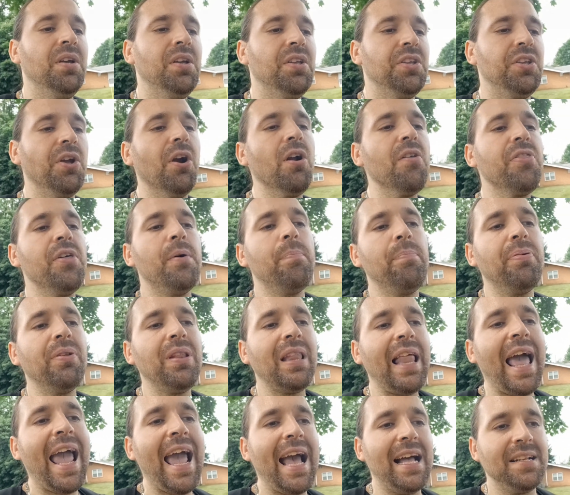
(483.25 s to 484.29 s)
you're the
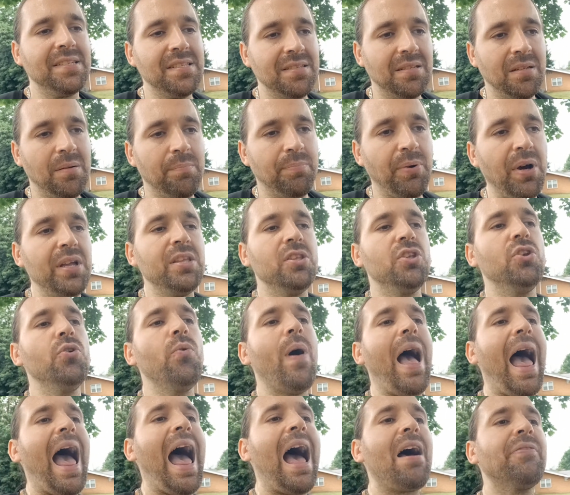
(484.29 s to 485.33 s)
plant, but you
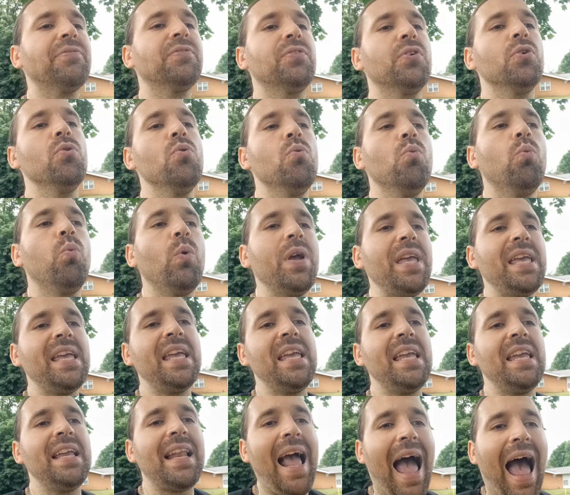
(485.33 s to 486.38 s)
have to
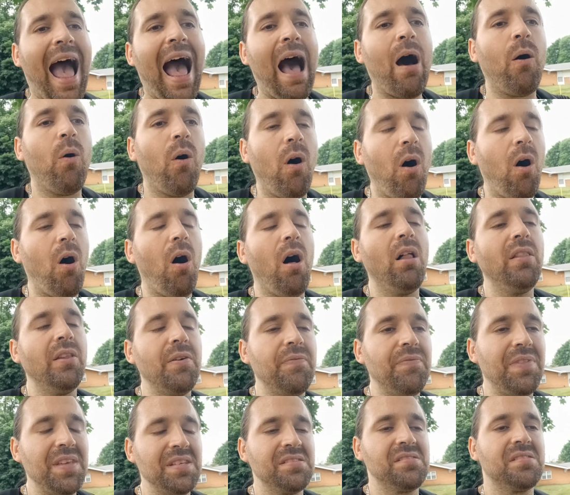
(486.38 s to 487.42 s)
weed out all
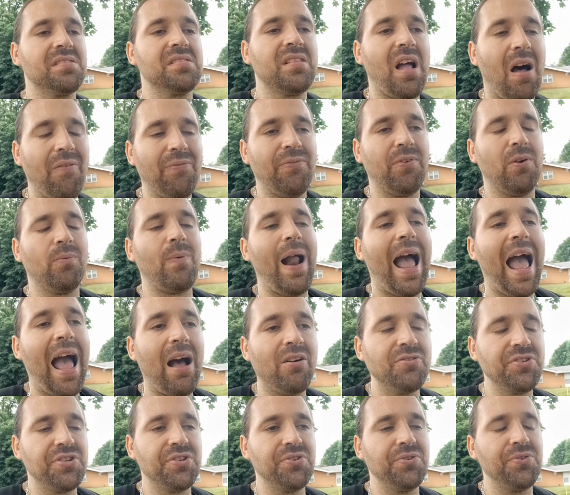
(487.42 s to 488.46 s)
of this stuff
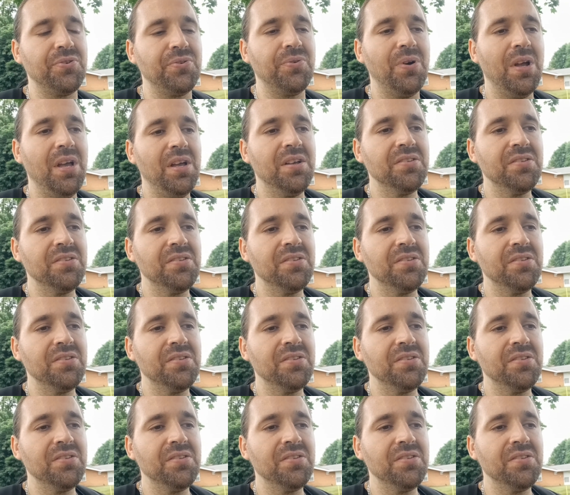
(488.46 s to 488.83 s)
around you